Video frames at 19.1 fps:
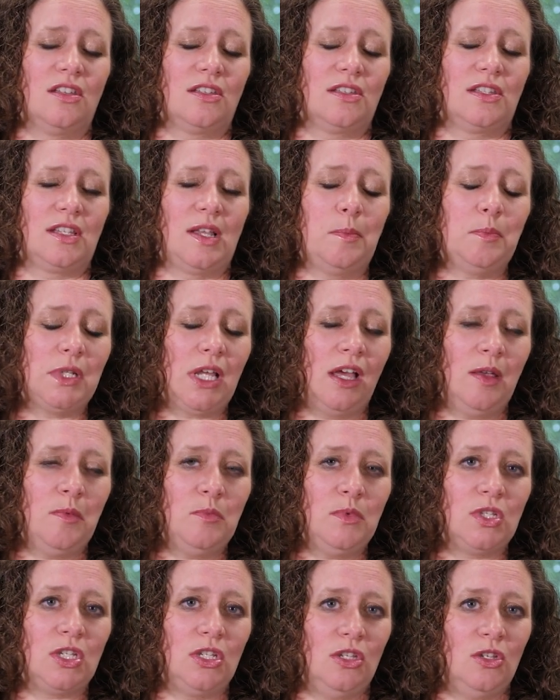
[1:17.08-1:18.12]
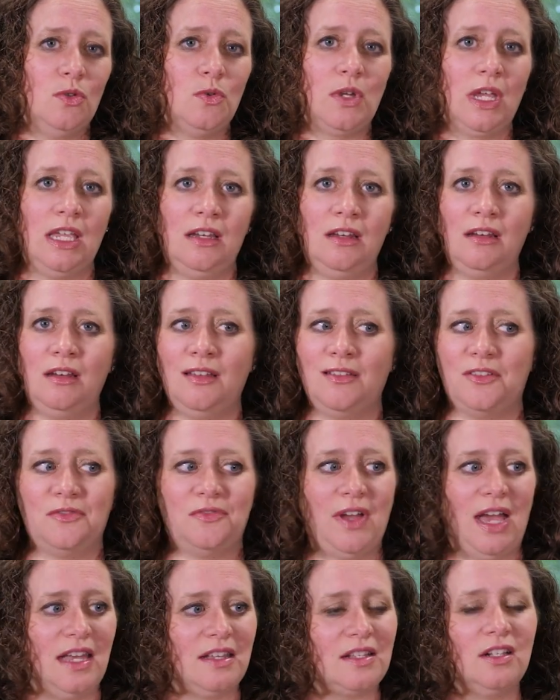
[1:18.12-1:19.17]
sometimes you can
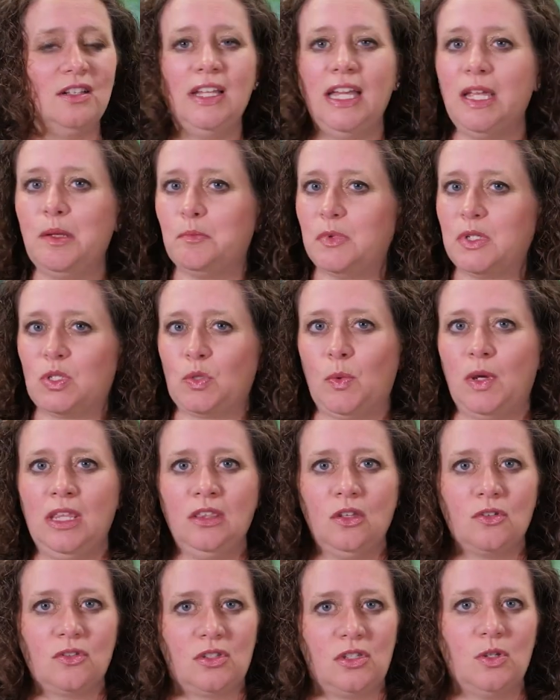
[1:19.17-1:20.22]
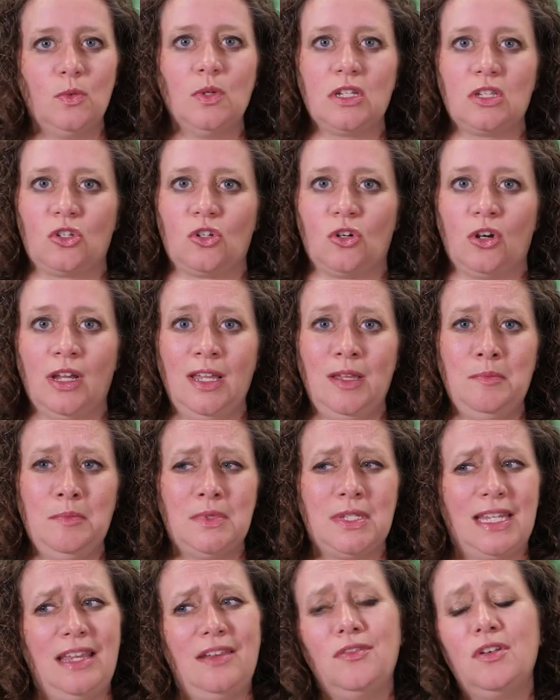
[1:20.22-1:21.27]
vacillate between those two
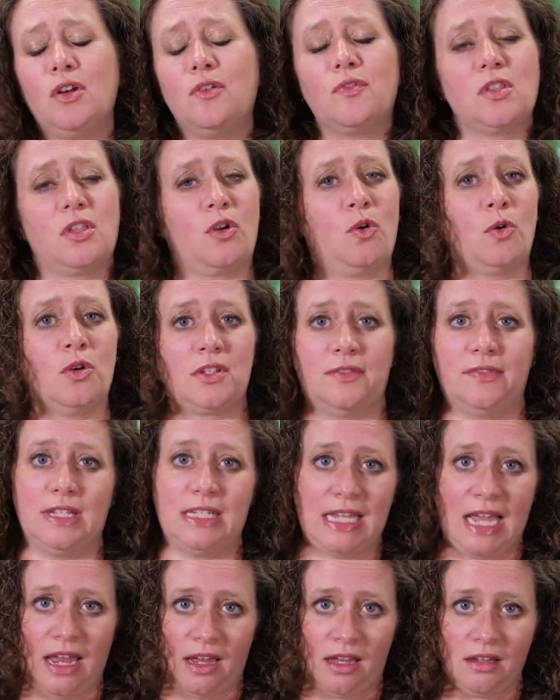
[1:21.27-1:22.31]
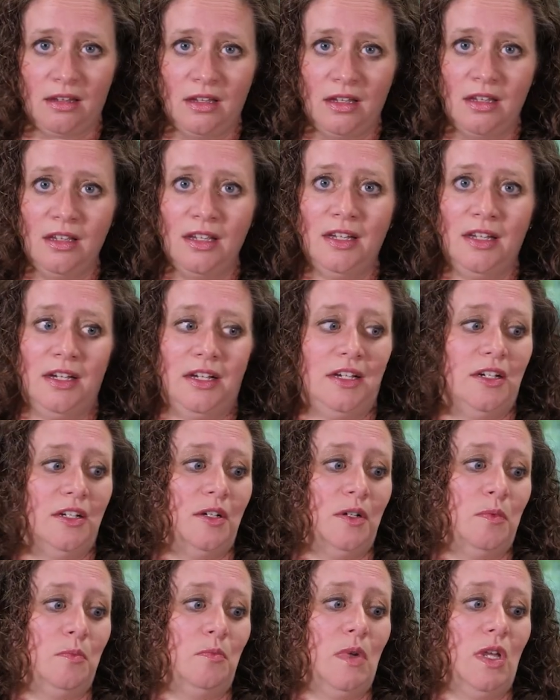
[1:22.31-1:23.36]
extremes, even over the course of a day.
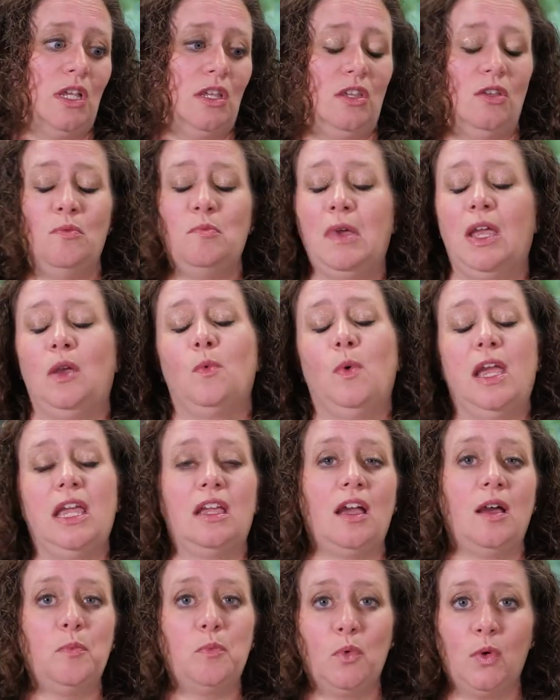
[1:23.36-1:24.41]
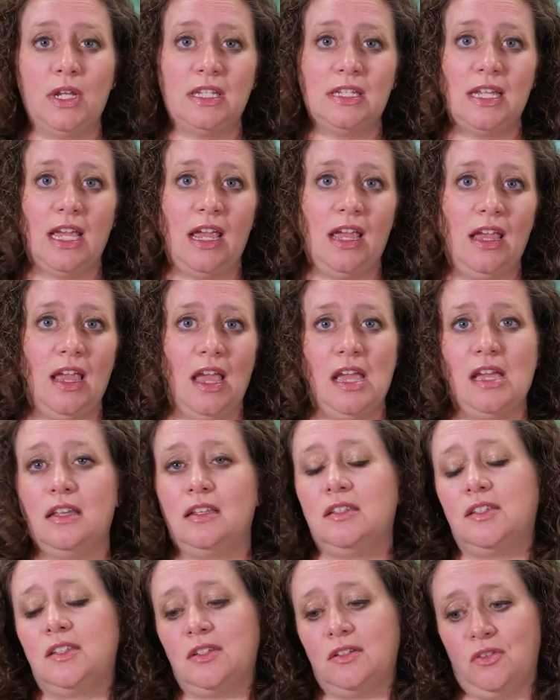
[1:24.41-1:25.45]
You may wake up one day
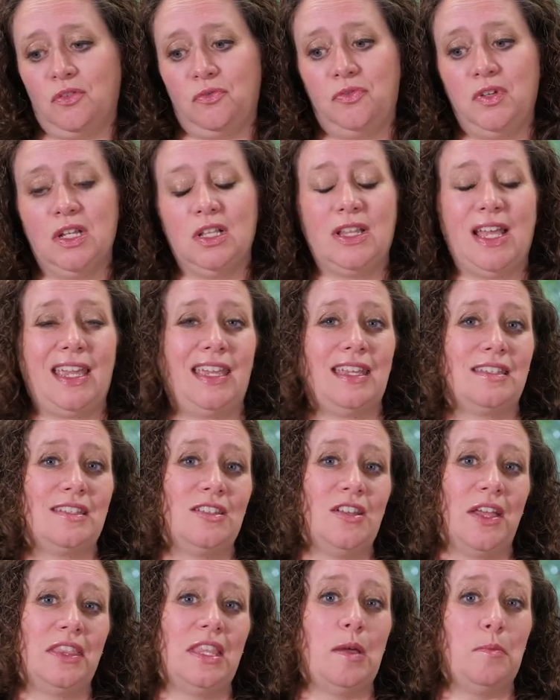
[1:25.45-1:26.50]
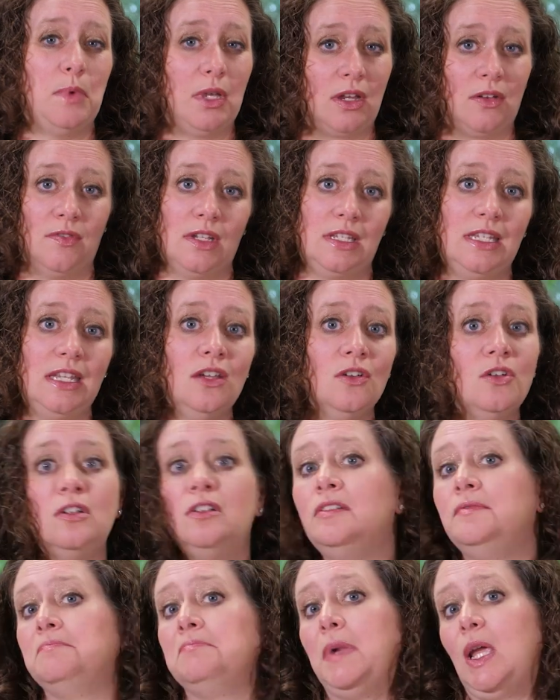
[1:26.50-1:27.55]
and feel like it's not that big of a
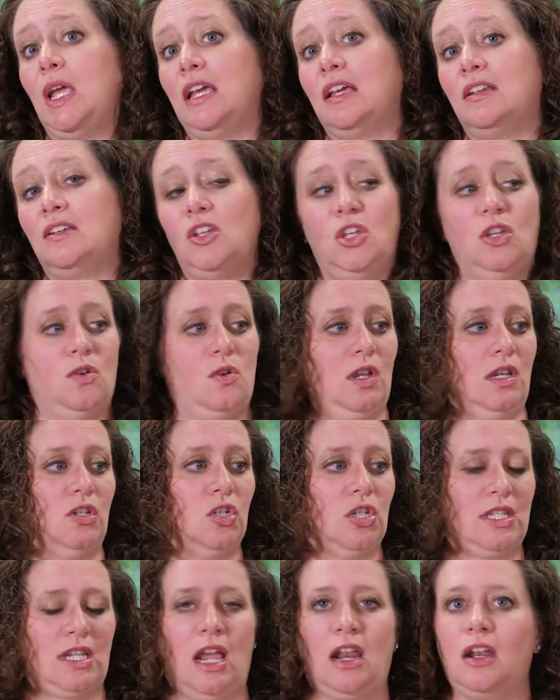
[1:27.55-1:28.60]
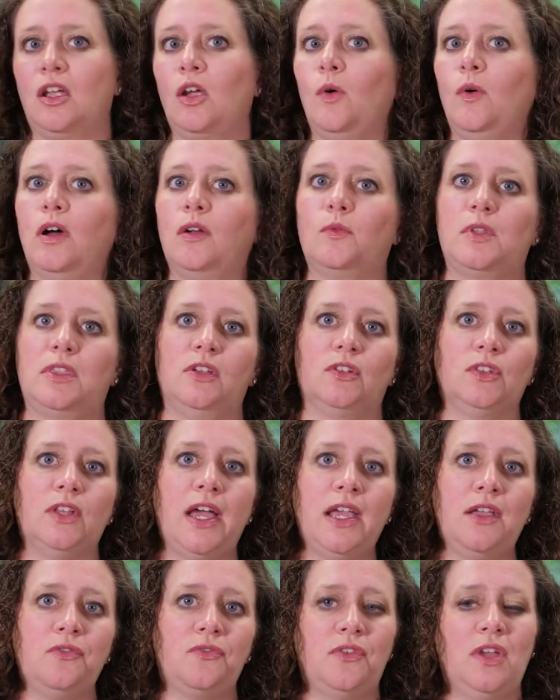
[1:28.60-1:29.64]
deal, and you can just kind of go on with your
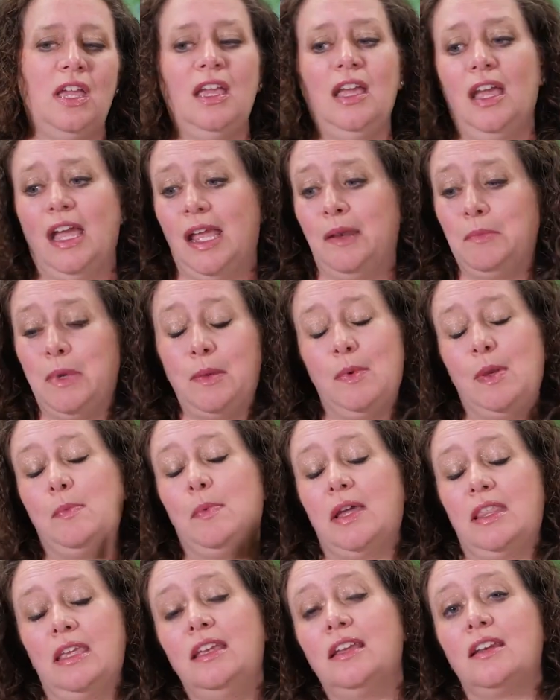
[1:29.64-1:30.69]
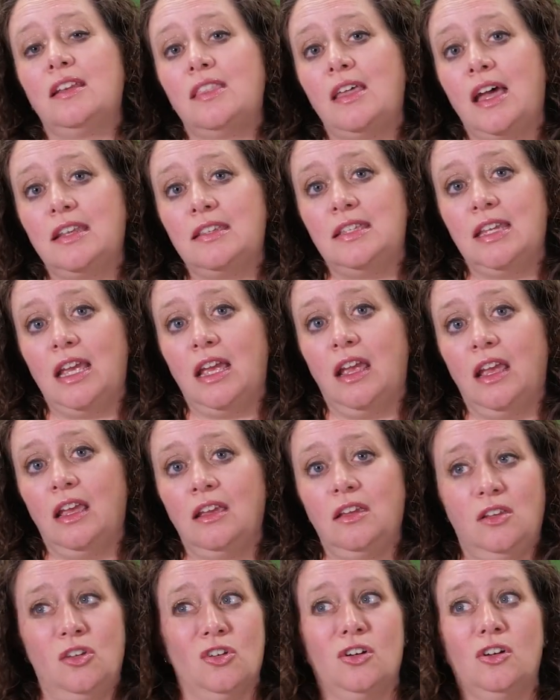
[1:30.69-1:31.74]
life. And maybe by the end of that
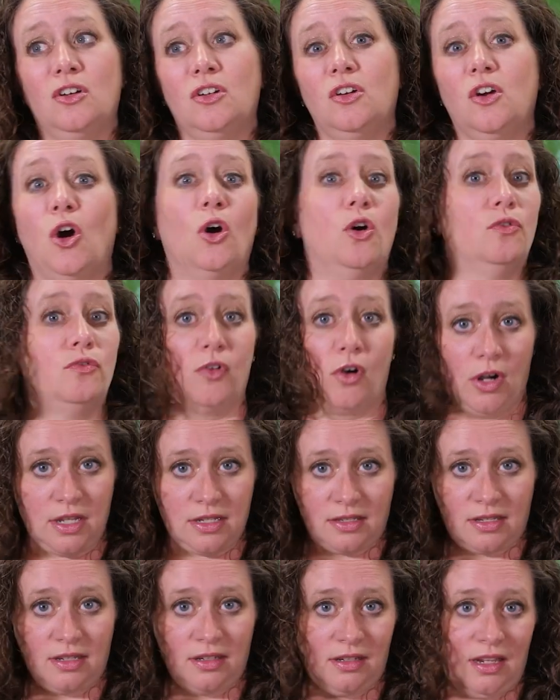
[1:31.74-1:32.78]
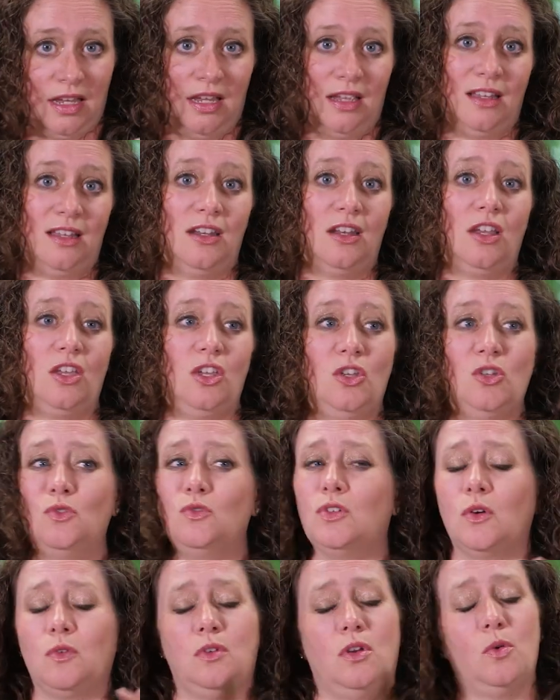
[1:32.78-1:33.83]
day, you're over it and you
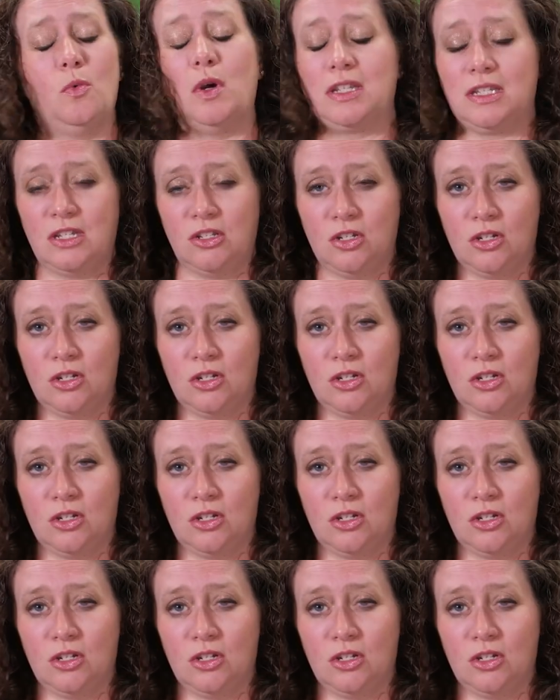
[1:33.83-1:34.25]
don't know what to